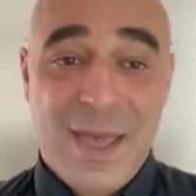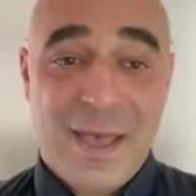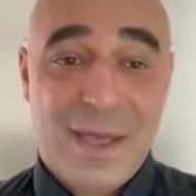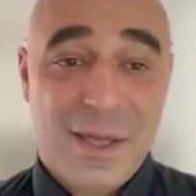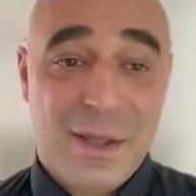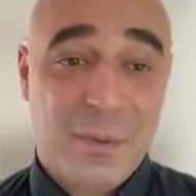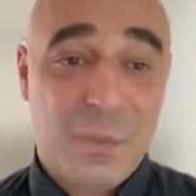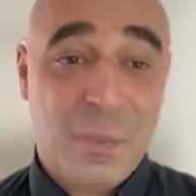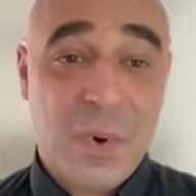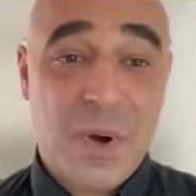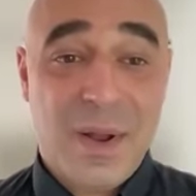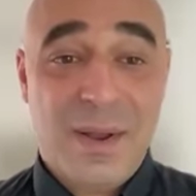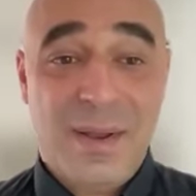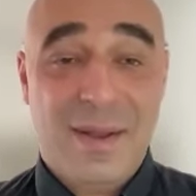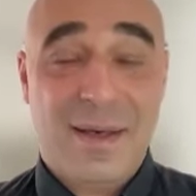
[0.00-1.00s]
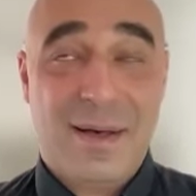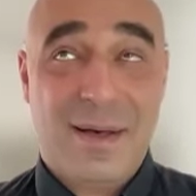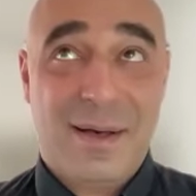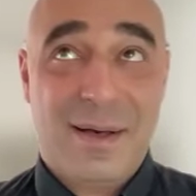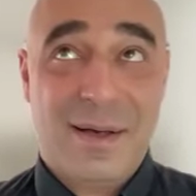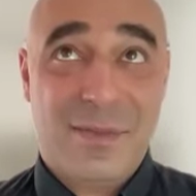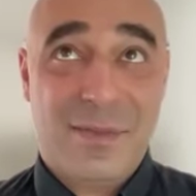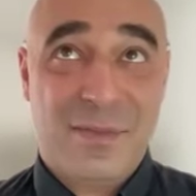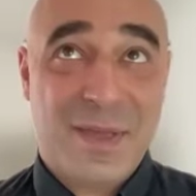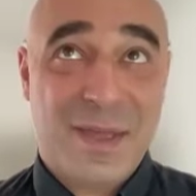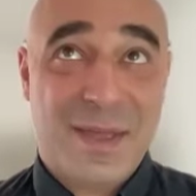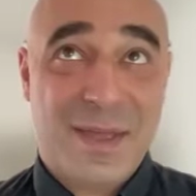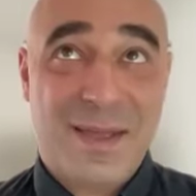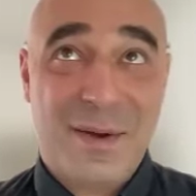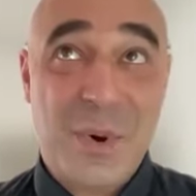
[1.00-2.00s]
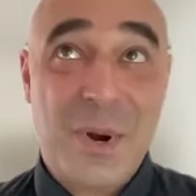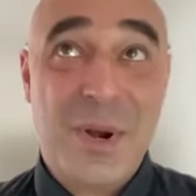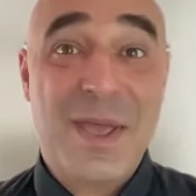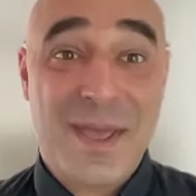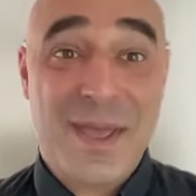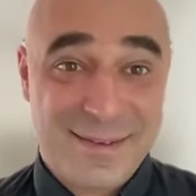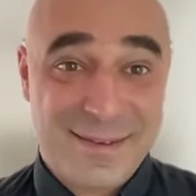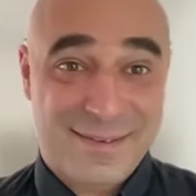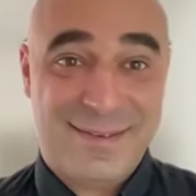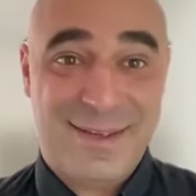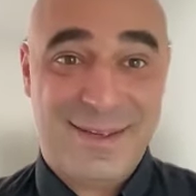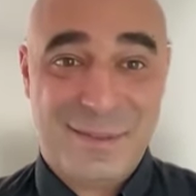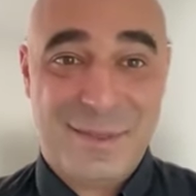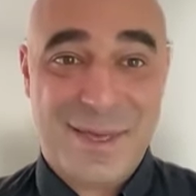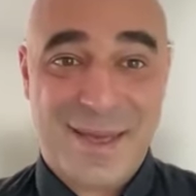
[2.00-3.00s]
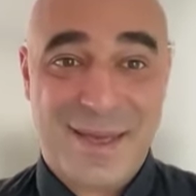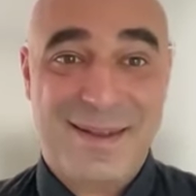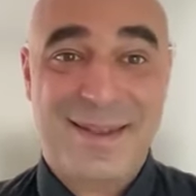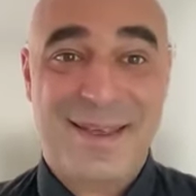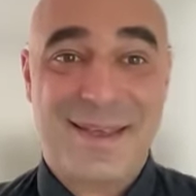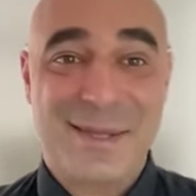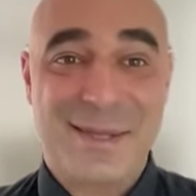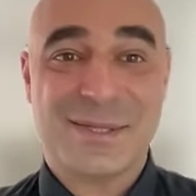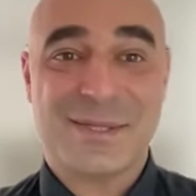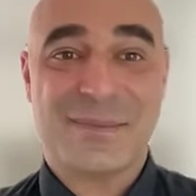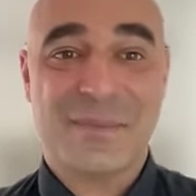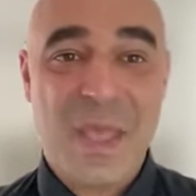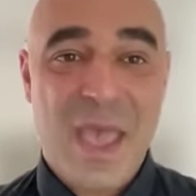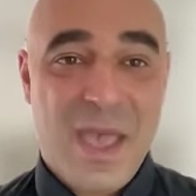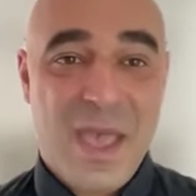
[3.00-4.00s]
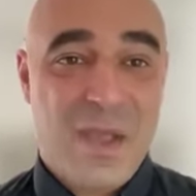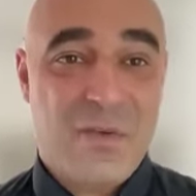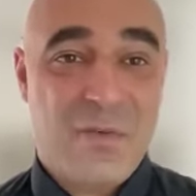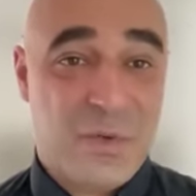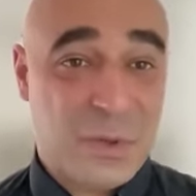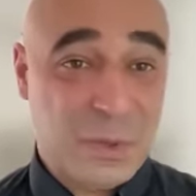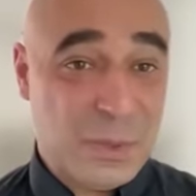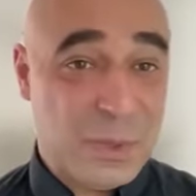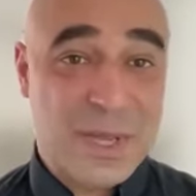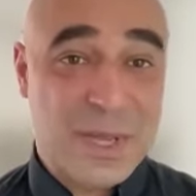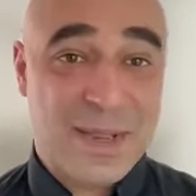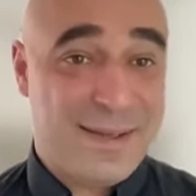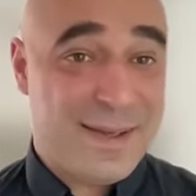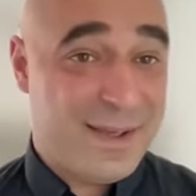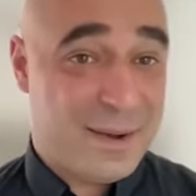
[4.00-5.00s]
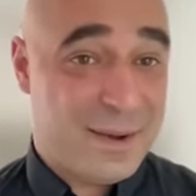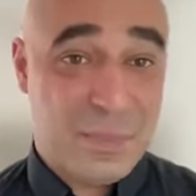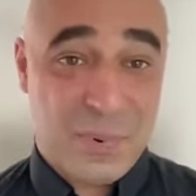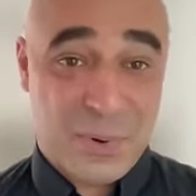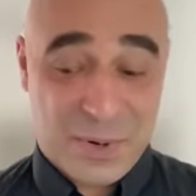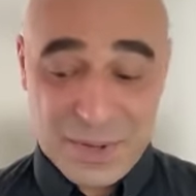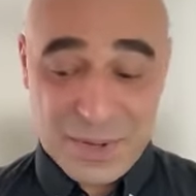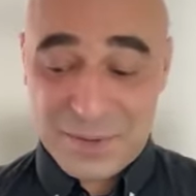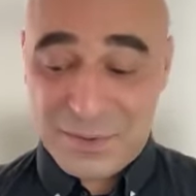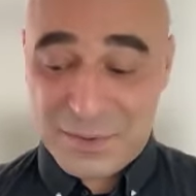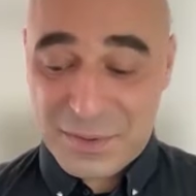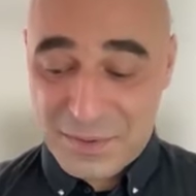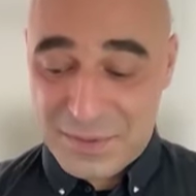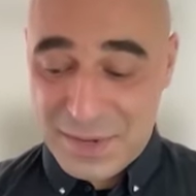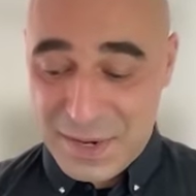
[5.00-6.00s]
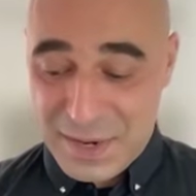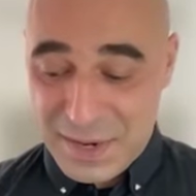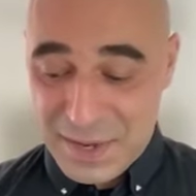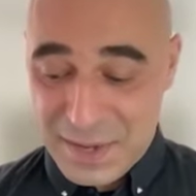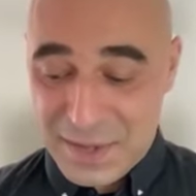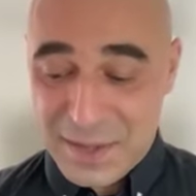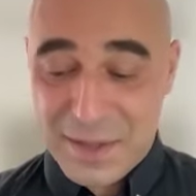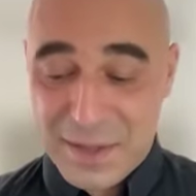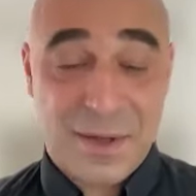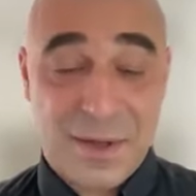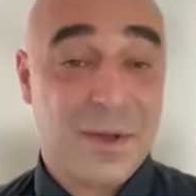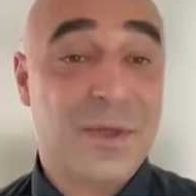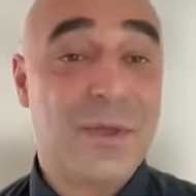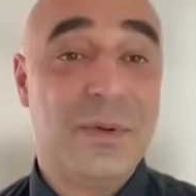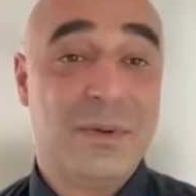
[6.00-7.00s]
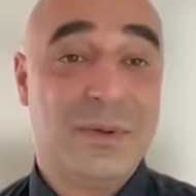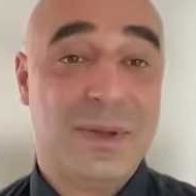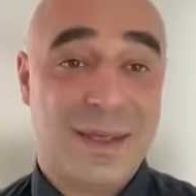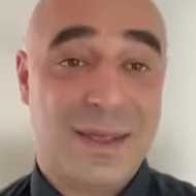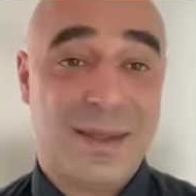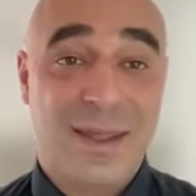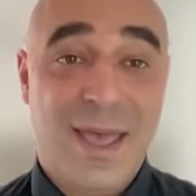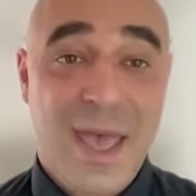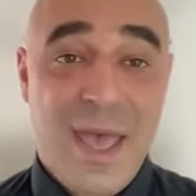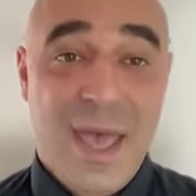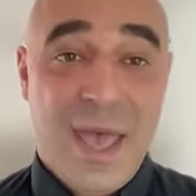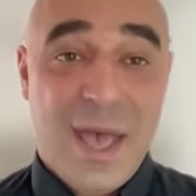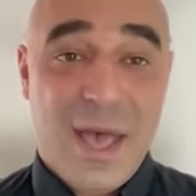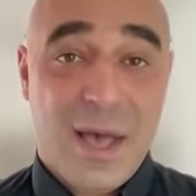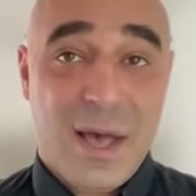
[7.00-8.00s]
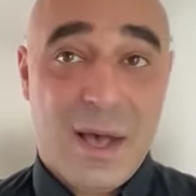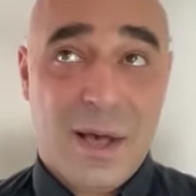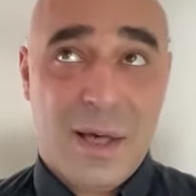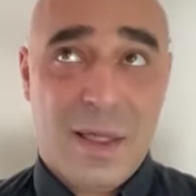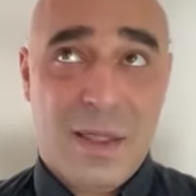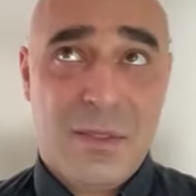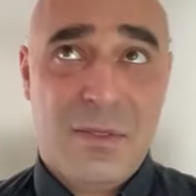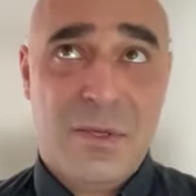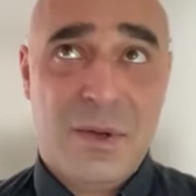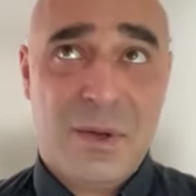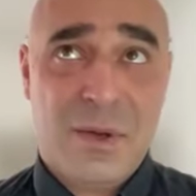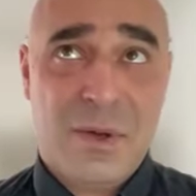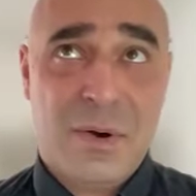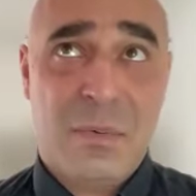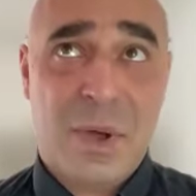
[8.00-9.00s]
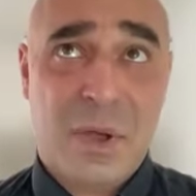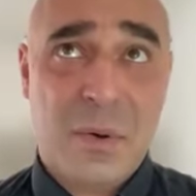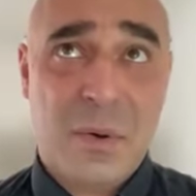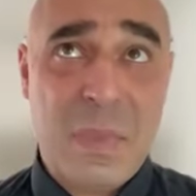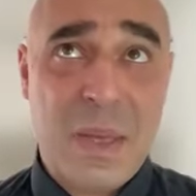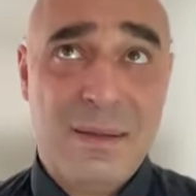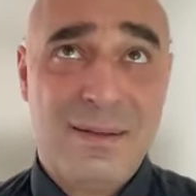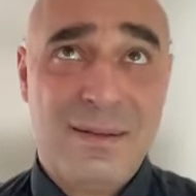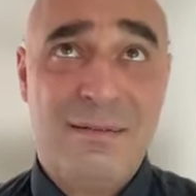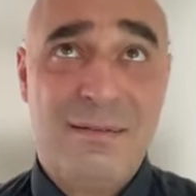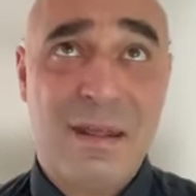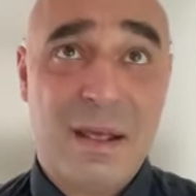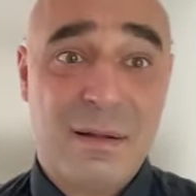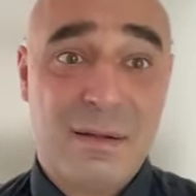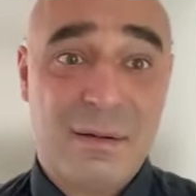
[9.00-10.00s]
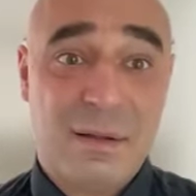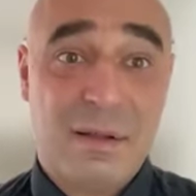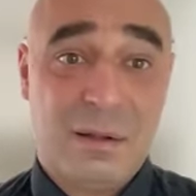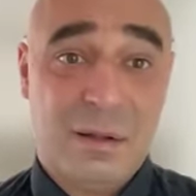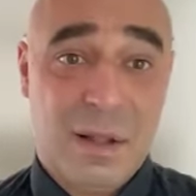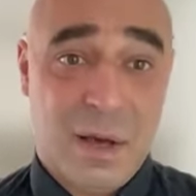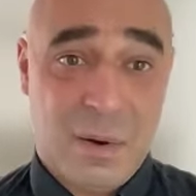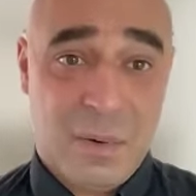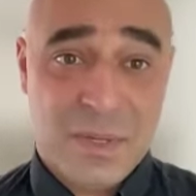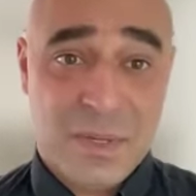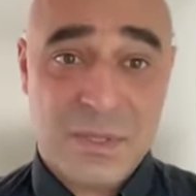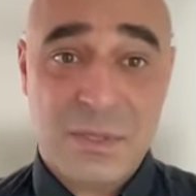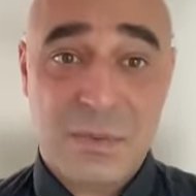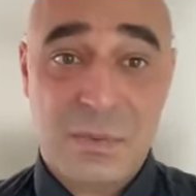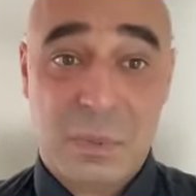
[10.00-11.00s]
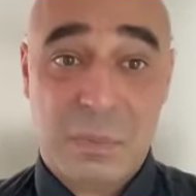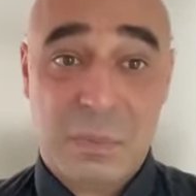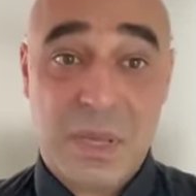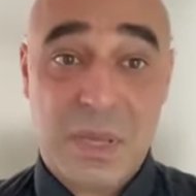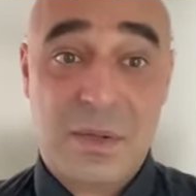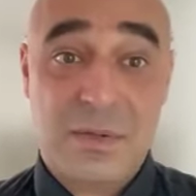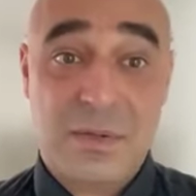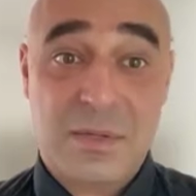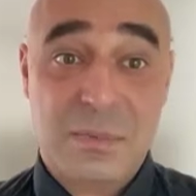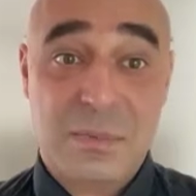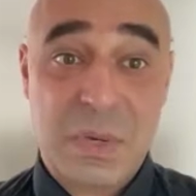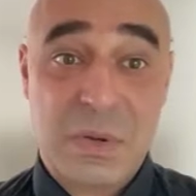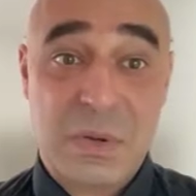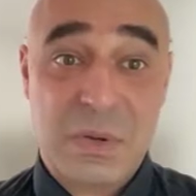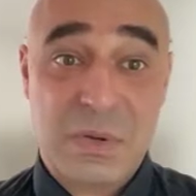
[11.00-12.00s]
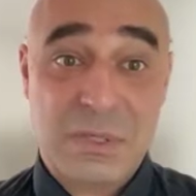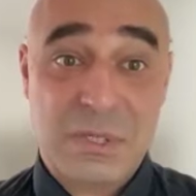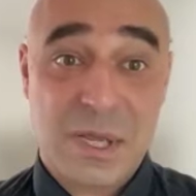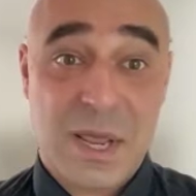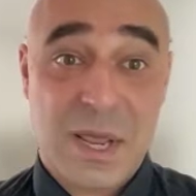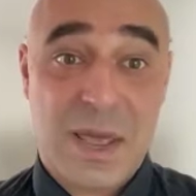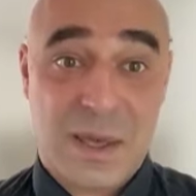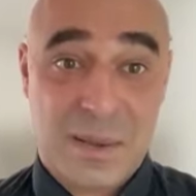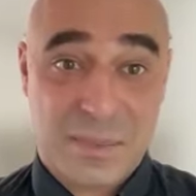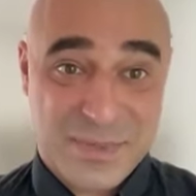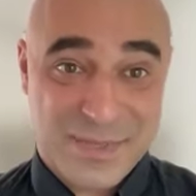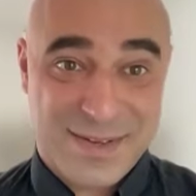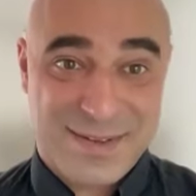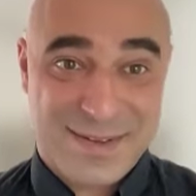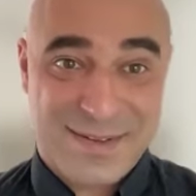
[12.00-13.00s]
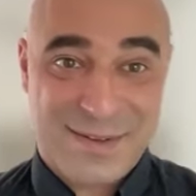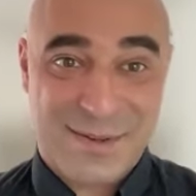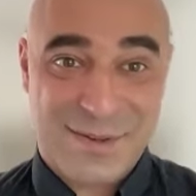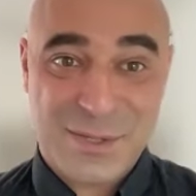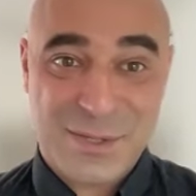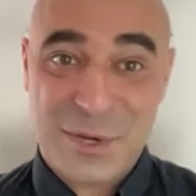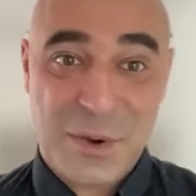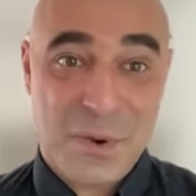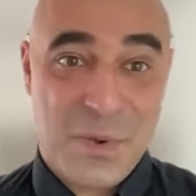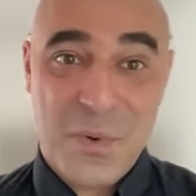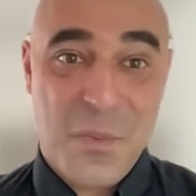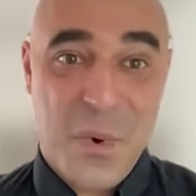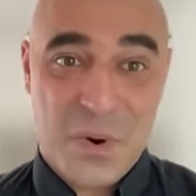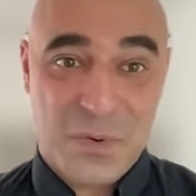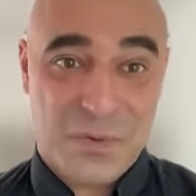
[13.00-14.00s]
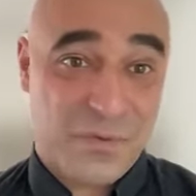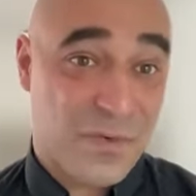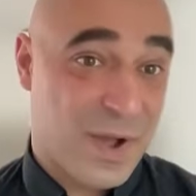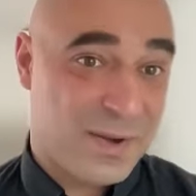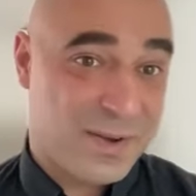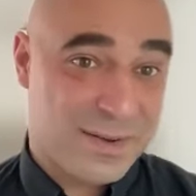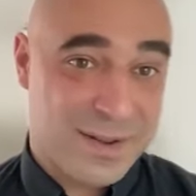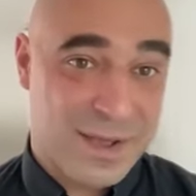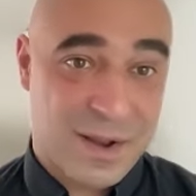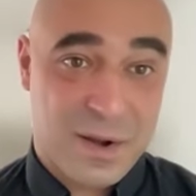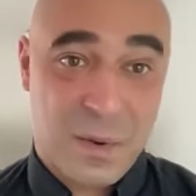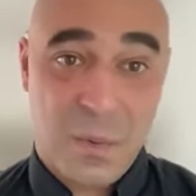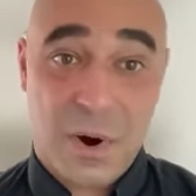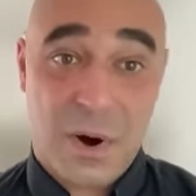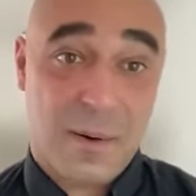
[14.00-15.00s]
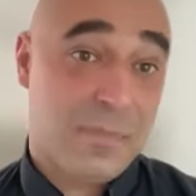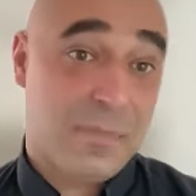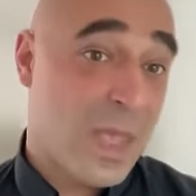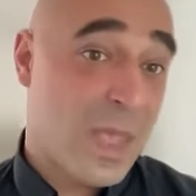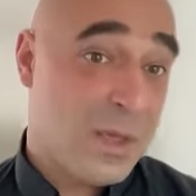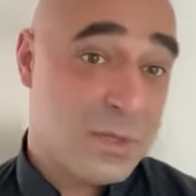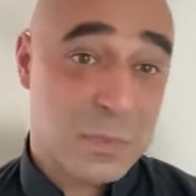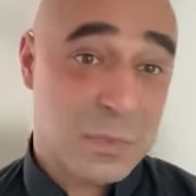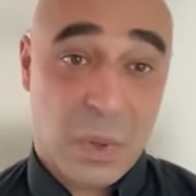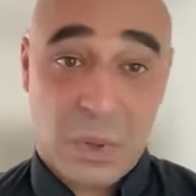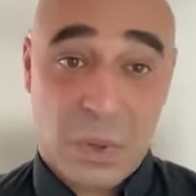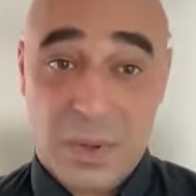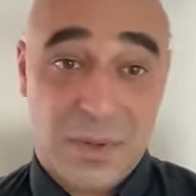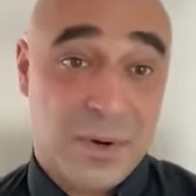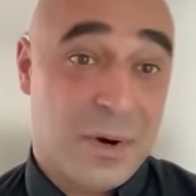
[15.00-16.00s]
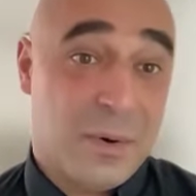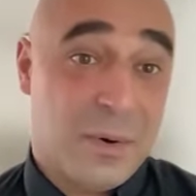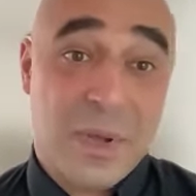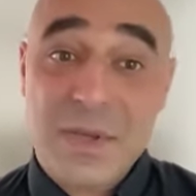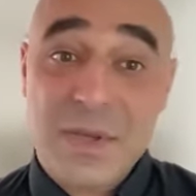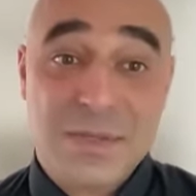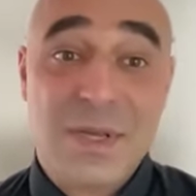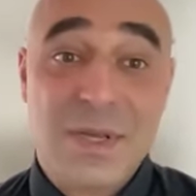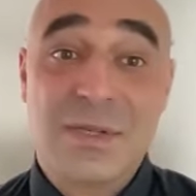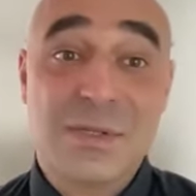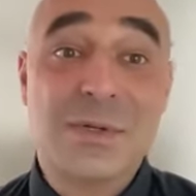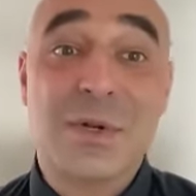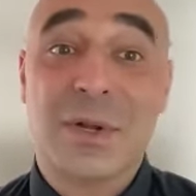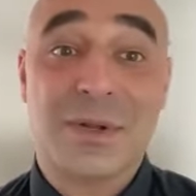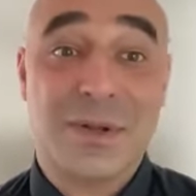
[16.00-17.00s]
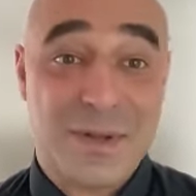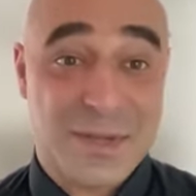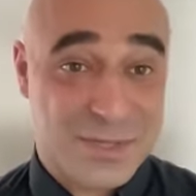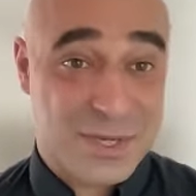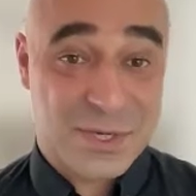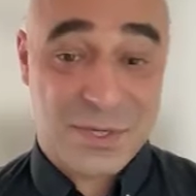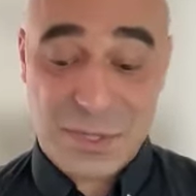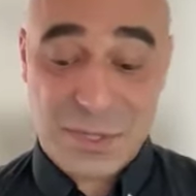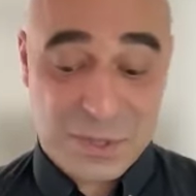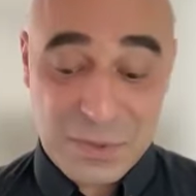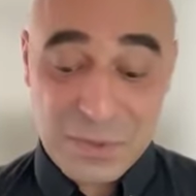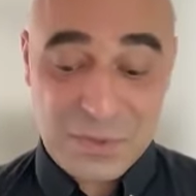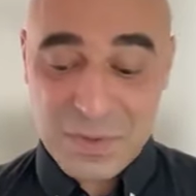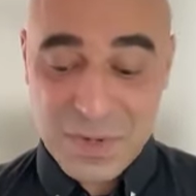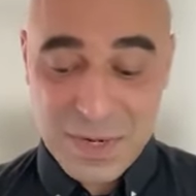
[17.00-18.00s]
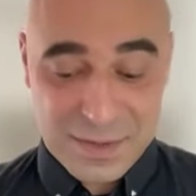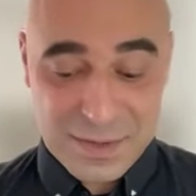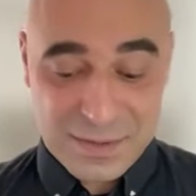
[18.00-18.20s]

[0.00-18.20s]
And one hint at that is if you look at any product containing Q10, the recommended daily allowance will be conspicuously absent. So you won't find it anywhere. Small wonder, because it's not an essential nutrient.